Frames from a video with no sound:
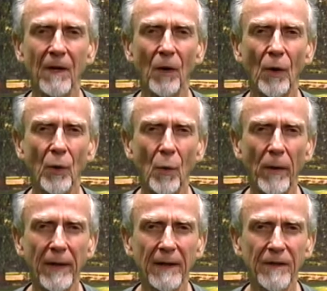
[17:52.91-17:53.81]

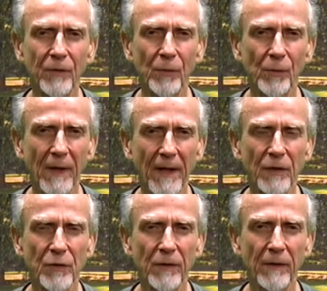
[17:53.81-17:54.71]
according to
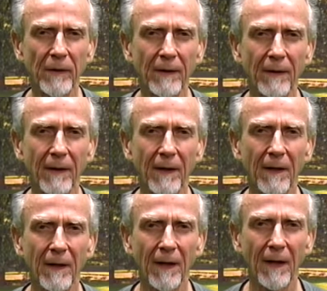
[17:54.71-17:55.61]
nature,
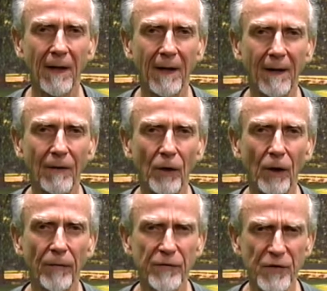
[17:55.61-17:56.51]
a little
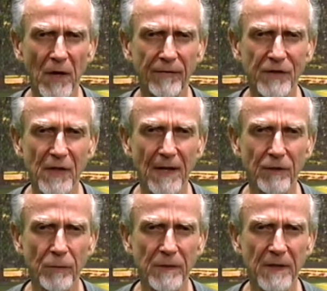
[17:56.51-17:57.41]
on the soft side,
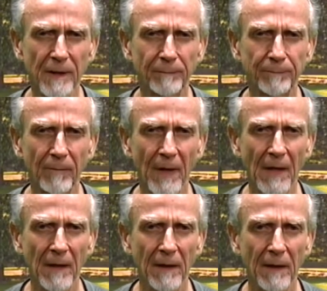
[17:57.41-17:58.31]
shall we say.
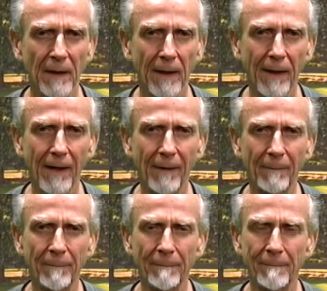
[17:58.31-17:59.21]

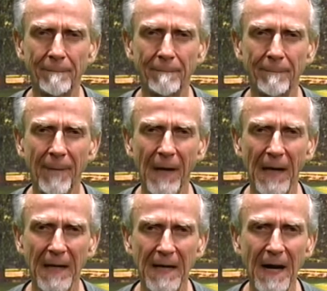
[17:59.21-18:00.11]

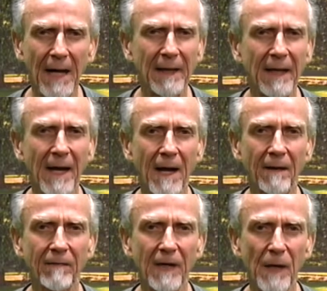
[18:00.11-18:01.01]
Not the
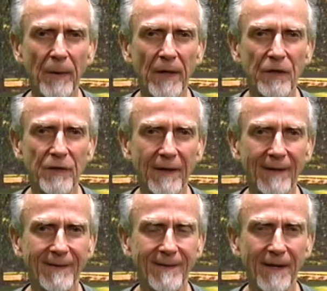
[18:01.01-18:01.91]
kind of image
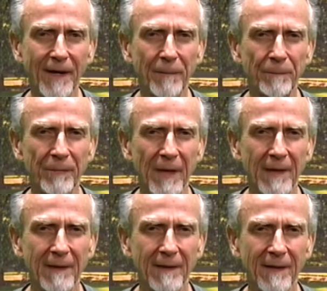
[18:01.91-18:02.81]
that
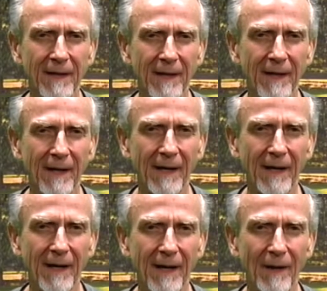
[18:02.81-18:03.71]

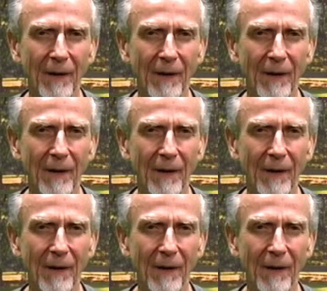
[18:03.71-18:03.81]
a